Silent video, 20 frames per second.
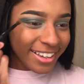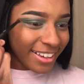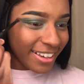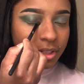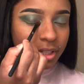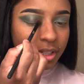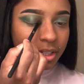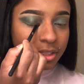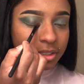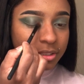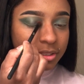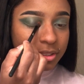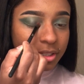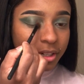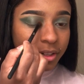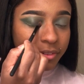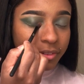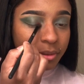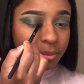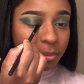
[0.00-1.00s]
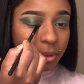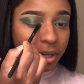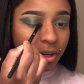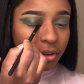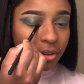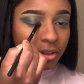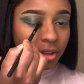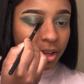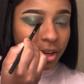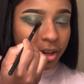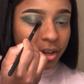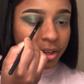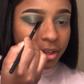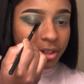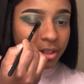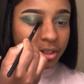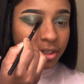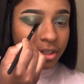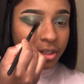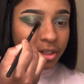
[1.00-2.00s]
Like I just covered my whole eye
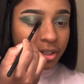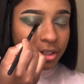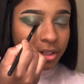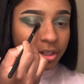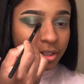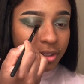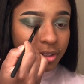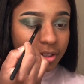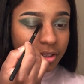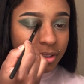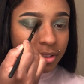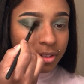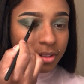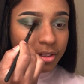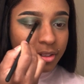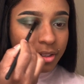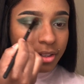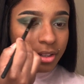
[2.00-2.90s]
in it, and